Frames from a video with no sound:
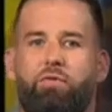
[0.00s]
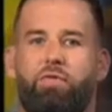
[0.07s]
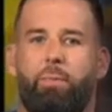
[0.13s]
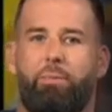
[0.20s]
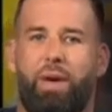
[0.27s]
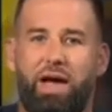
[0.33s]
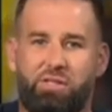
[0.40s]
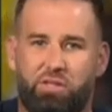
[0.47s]
the
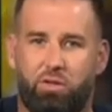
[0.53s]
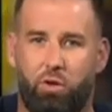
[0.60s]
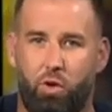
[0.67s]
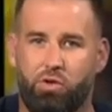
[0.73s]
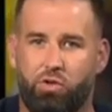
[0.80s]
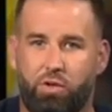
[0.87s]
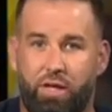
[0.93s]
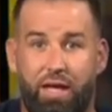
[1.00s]
best
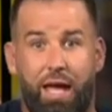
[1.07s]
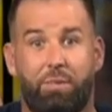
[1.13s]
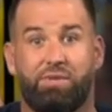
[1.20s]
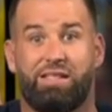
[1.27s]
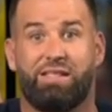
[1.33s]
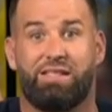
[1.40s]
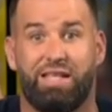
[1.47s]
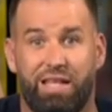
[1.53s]
closer in the game
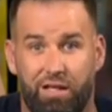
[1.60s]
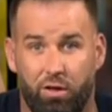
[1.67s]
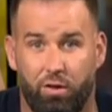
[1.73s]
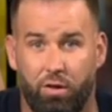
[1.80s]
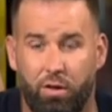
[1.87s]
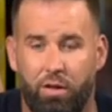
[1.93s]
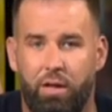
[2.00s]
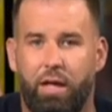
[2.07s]

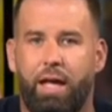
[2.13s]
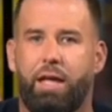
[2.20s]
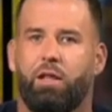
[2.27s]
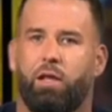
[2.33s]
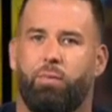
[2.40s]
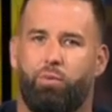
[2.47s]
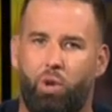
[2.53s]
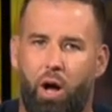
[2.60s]
still in
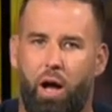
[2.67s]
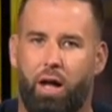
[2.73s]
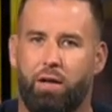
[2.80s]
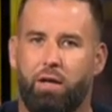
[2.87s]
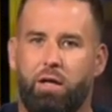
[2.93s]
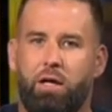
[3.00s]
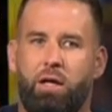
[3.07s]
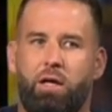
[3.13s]

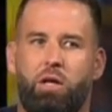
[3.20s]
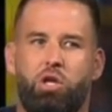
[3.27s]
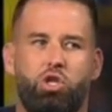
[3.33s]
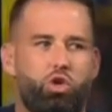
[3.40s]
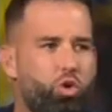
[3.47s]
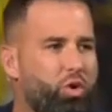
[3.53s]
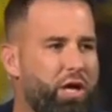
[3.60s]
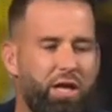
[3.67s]
LeBron,
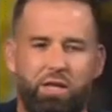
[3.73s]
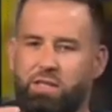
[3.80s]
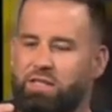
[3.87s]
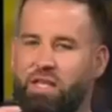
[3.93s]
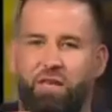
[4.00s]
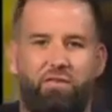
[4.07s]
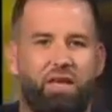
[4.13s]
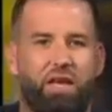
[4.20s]
you can
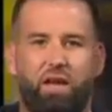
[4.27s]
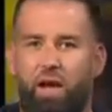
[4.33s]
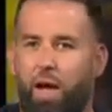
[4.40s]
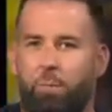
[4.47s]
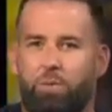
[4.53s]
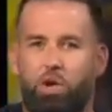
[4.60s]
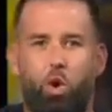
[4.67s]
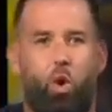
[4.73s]
divvy it
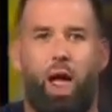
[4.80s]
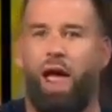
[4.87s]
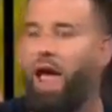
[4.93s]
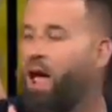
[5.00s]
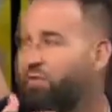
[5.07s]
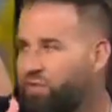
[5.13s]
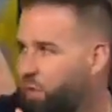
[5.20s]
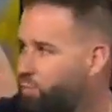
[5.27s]
up. You don't
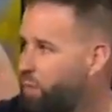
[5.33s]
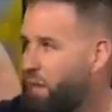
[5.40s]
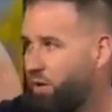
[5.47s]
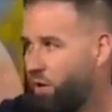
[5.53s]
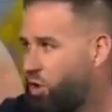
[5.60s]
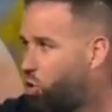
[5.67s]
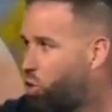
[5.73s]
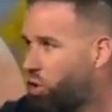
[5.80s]
have to be
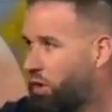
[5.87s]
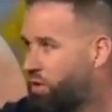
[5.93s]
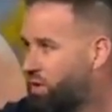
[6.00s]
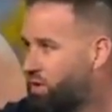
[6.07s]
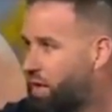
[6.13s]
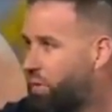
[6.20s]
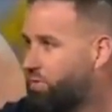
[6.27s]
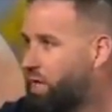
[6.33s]
on the court at the
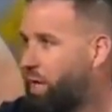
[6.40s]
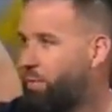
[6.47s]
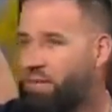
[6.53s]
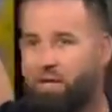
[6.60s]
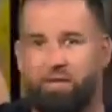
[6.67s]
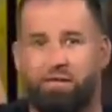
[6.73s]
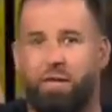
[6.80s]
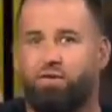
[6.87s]
same time
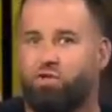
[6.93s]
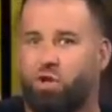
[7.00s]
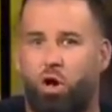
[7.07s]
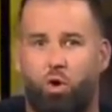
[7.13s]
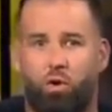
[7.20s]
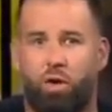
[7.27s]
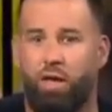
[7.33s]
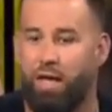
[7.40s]
because they've
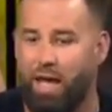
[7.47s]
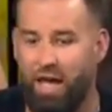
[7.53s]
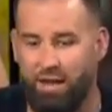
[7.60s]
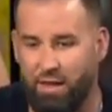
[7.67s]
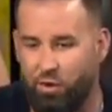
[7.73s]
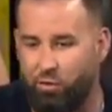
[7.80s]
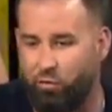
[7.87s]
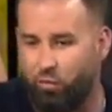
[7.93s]
shown
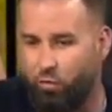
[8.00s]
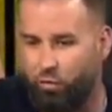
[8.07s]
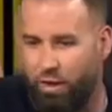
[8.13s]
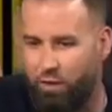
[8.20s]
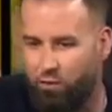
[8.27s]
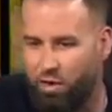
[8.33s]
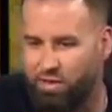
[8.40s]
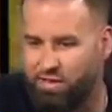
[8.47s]

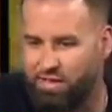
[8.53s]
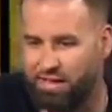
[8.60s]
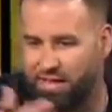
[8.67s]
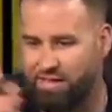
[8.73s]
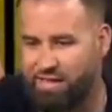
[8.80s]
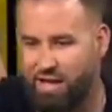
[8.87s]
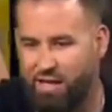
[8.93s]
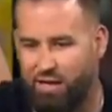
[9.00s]
they've won
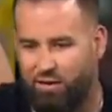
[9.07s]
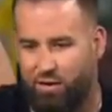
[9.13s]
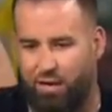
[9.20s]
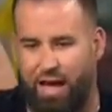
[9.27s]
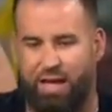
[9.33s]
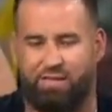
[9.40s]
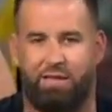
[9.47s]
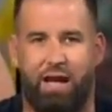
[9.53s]
16 of their
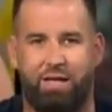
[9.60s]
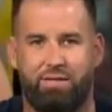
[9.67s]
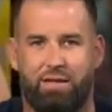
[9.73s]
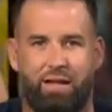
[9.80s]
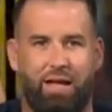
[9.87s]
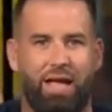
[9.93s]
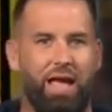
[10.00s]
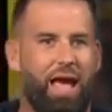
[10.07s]
last
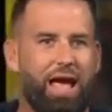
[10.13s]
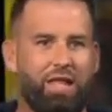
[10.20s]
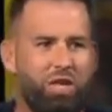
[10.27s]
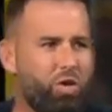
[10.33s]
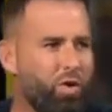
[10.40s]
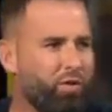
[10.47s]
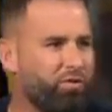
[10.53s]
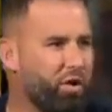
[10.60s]
19. And
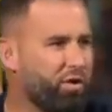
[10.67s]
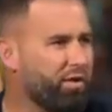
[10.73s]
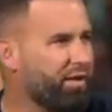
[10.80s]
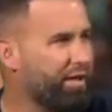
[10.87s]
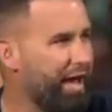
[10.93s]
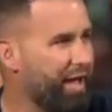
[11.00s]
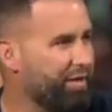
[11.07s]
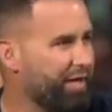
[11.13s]
then you have Dalton
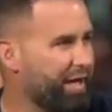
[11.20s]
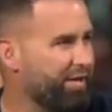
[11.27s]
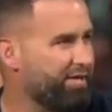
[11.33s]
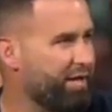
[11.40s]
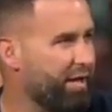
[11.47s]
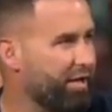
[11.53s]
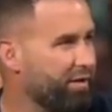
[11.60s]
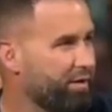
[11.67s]
Connect
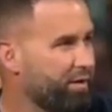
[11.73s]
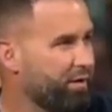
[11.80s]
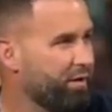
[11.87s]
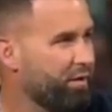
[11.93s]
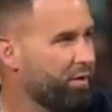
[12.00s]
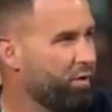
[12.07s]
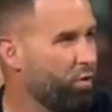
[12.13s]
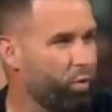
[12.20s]
last night
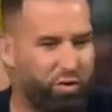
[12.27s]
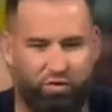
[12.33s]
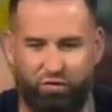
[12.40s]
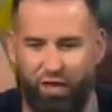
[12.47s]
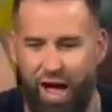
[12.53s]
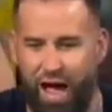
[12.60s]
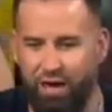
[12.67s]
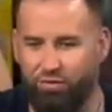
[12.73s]
with
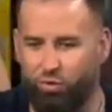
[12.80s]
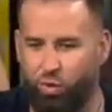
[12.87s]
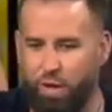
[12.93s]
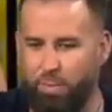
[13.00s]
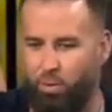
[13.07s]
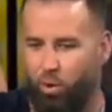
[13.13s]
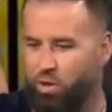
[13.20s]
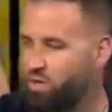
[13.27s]
5
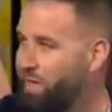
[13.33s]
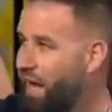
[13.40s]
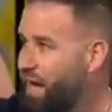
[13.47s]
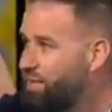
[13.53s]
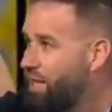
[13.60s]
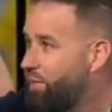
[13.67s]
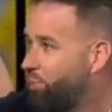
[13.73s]
3-pointers, 19